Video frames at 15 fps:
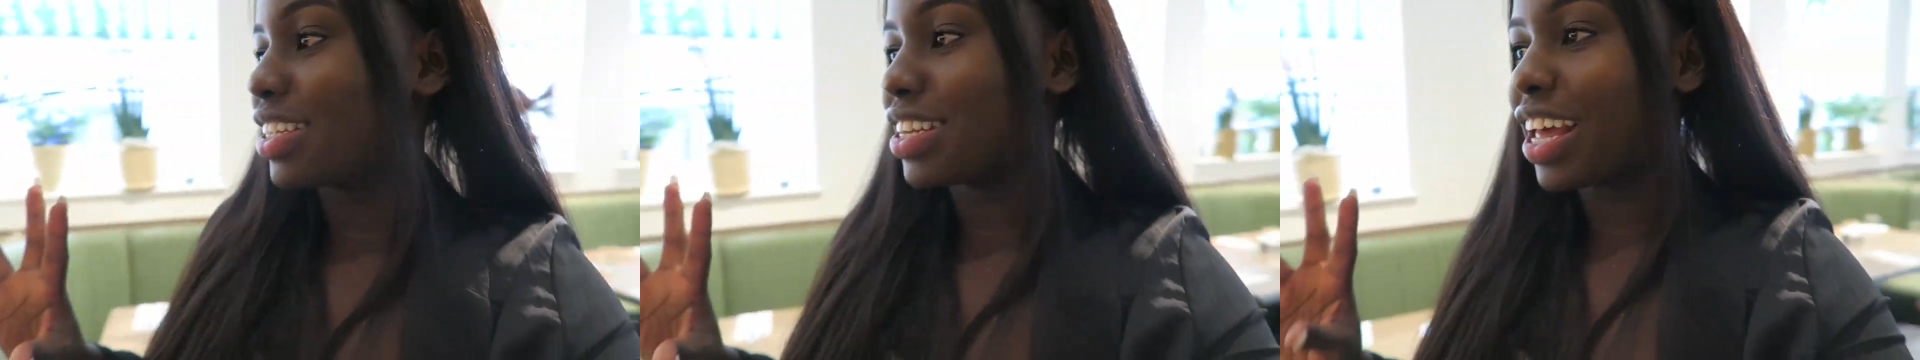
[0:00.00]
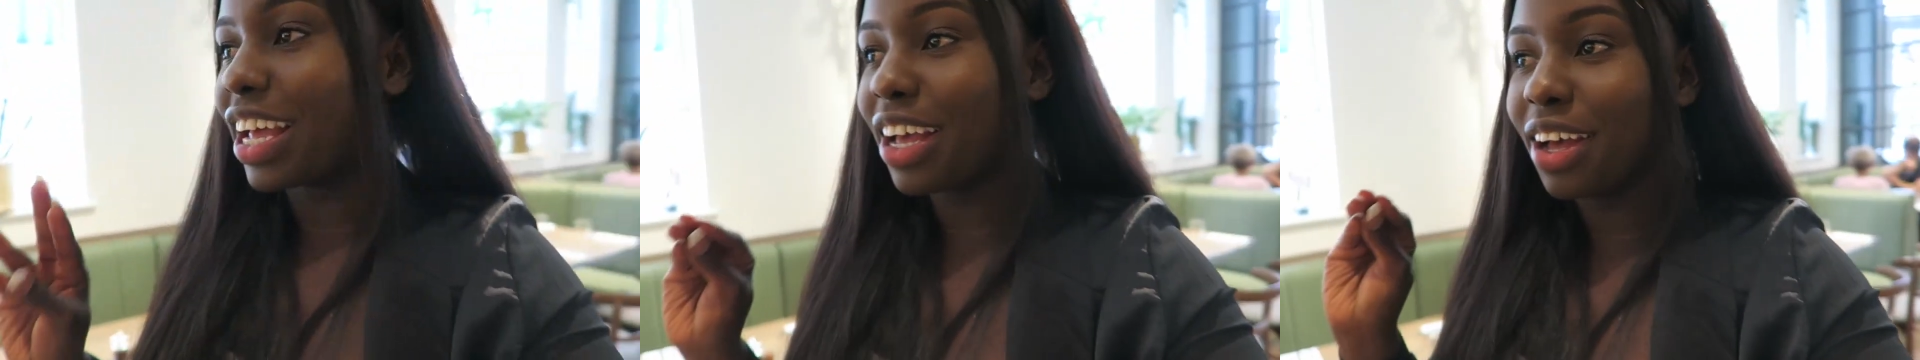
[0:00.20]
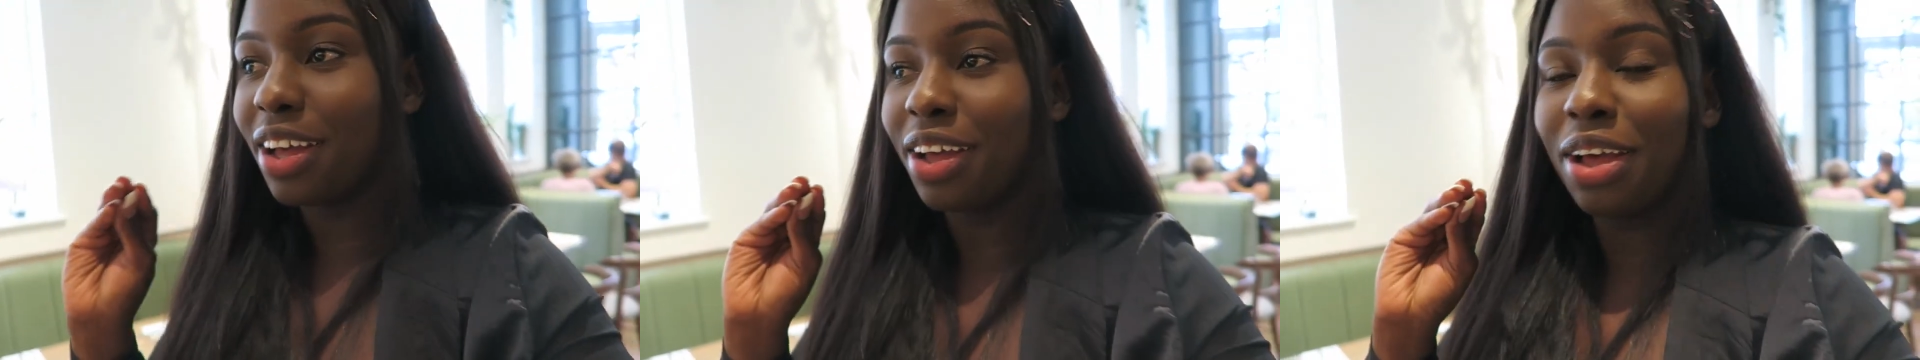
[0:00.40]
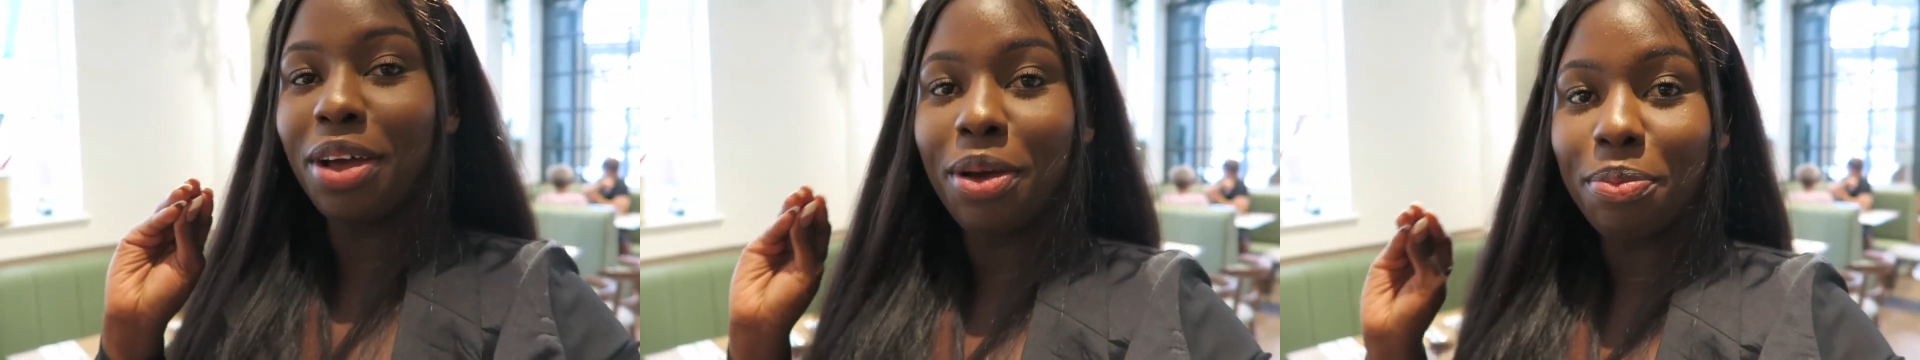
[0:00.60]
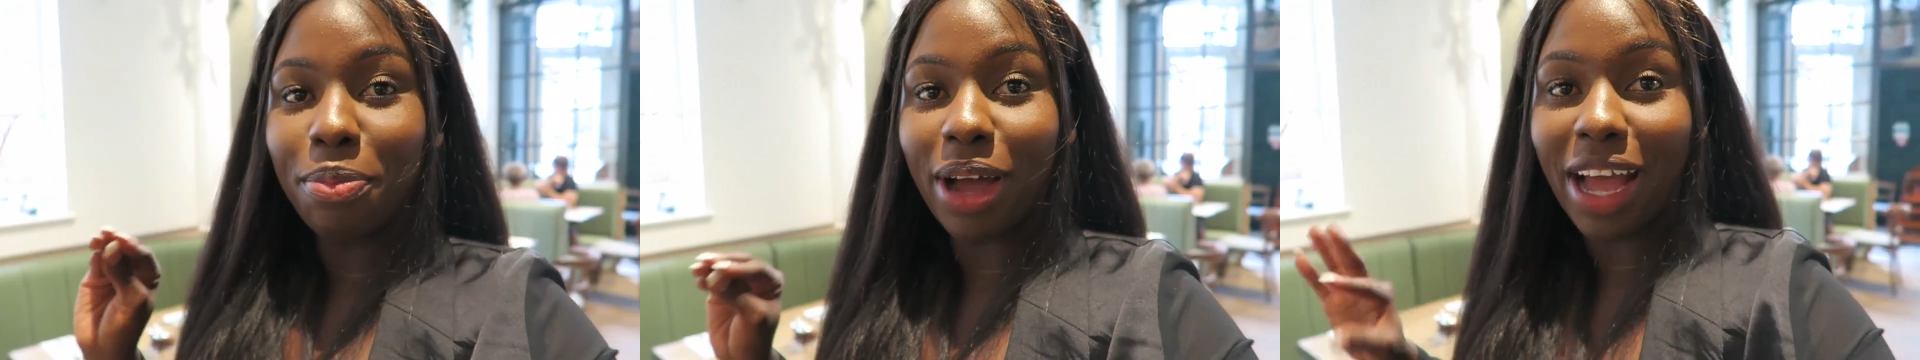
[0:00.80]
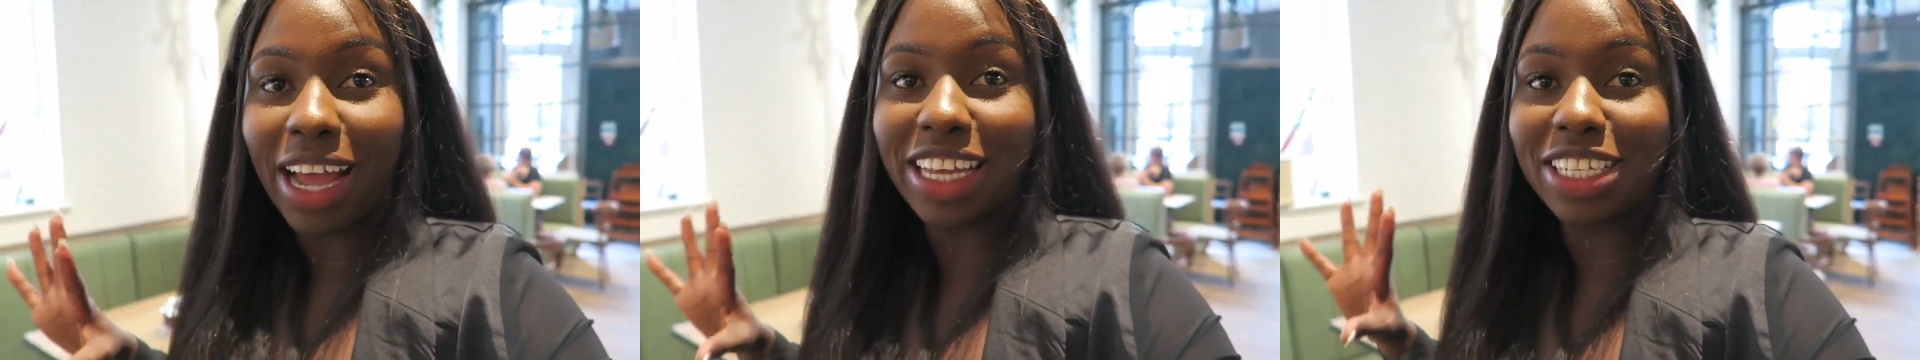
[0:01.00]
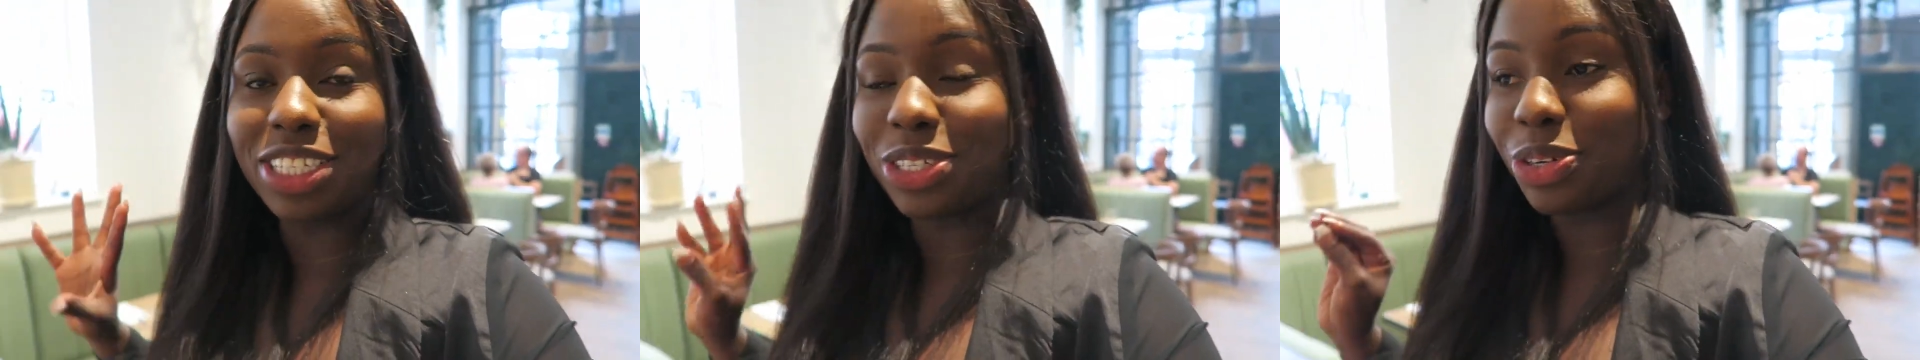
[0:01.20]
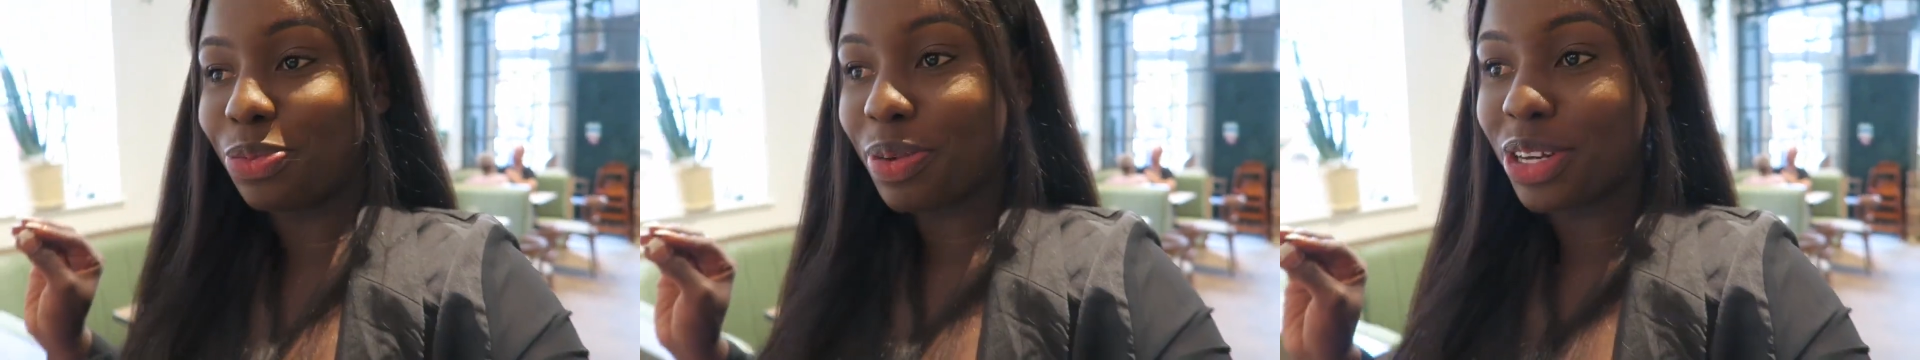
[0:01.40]
It's like my
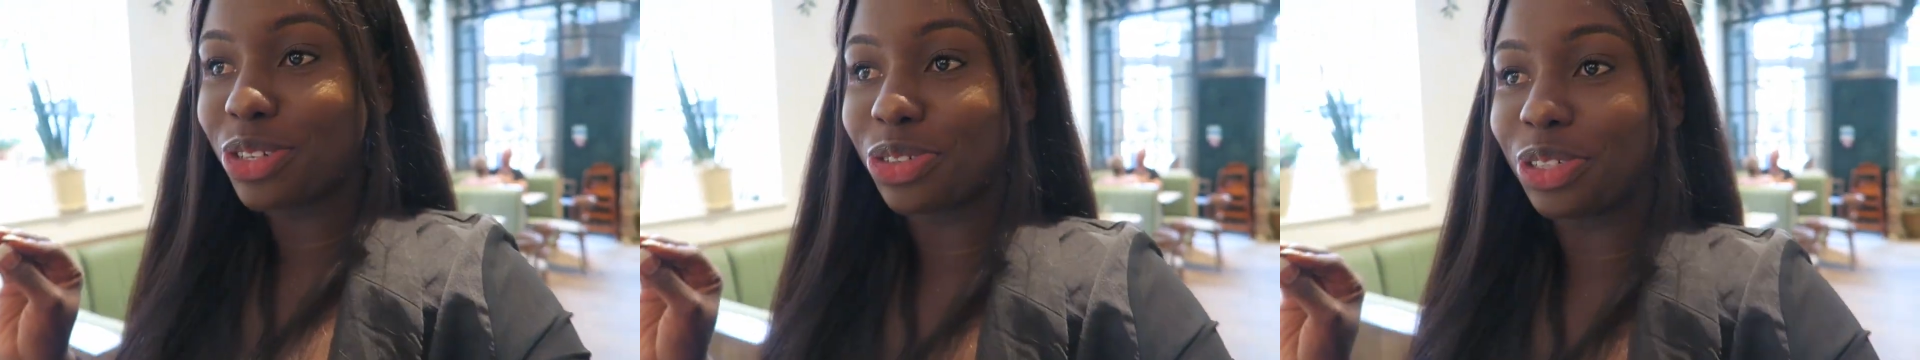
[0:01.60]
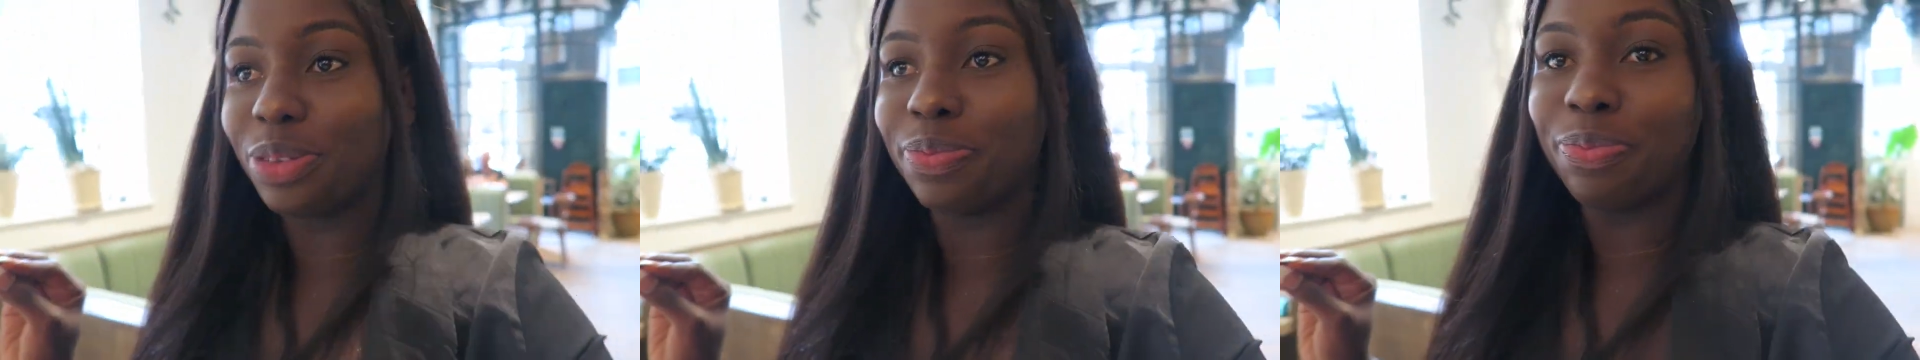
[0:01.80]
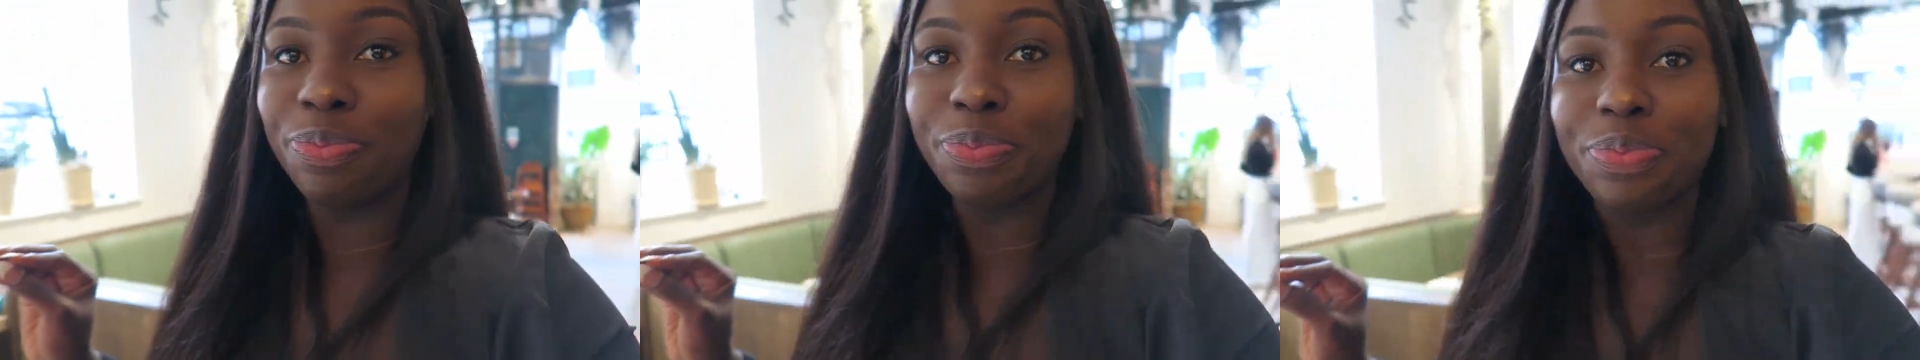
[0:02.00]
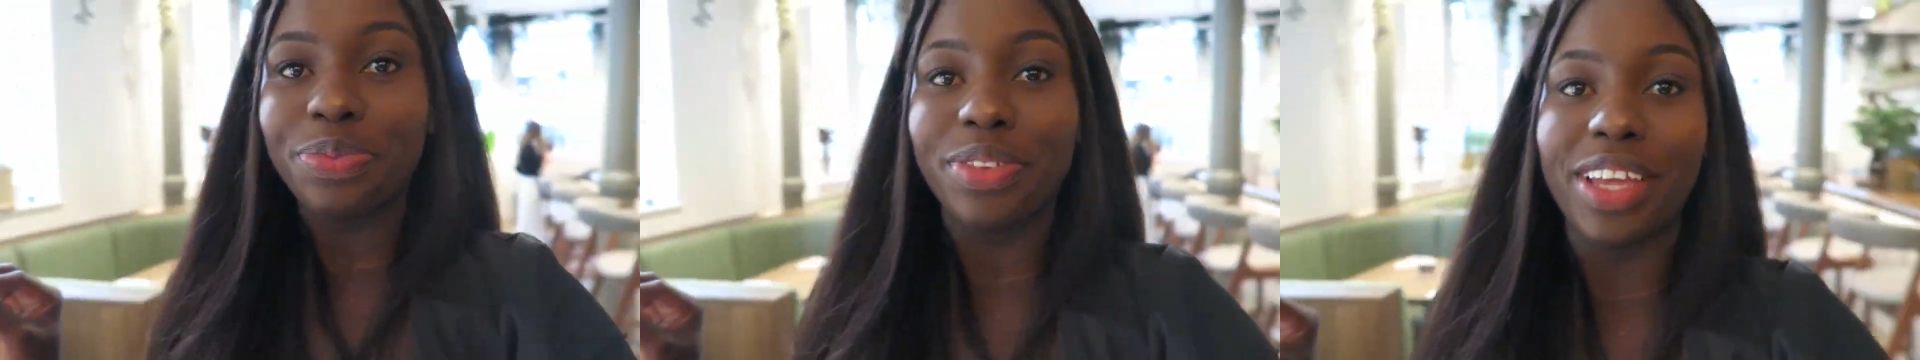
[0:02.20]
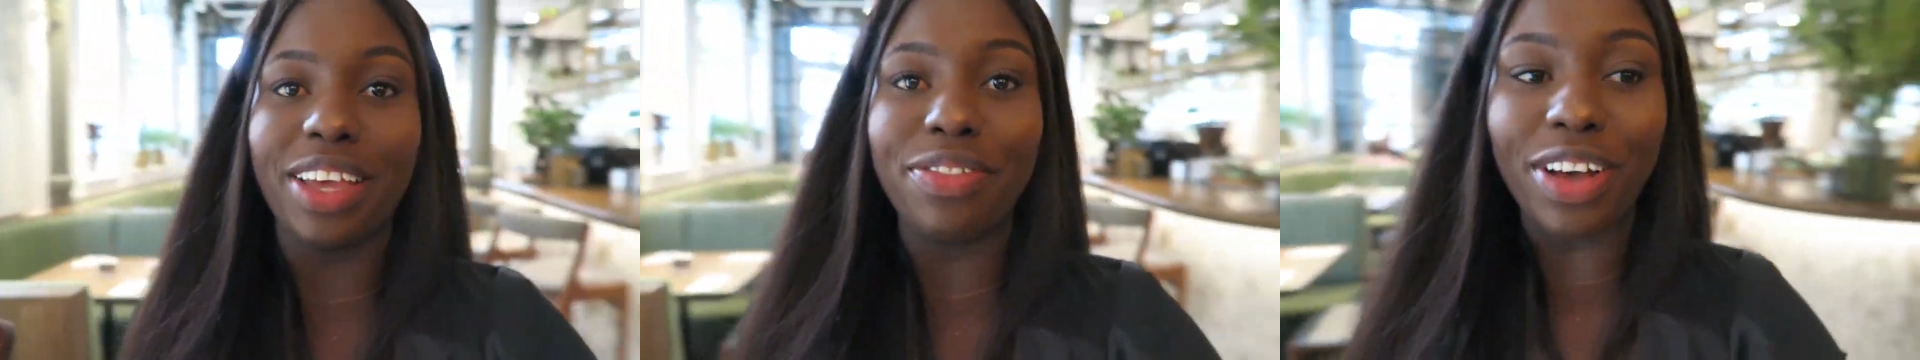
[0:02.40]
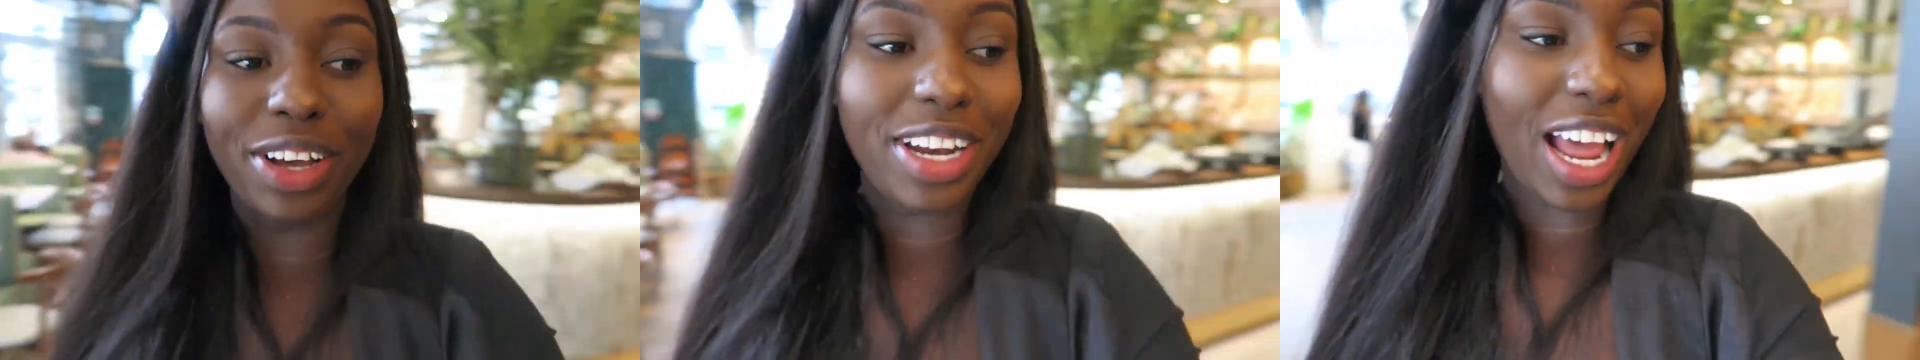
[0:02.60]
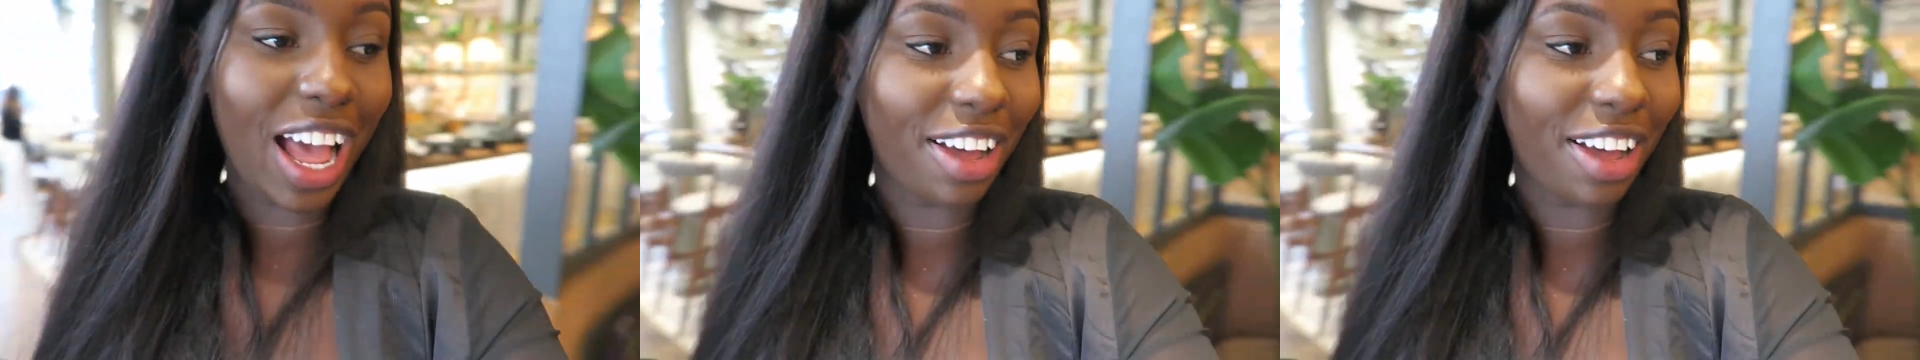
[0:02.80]
ideal bedroom. If I could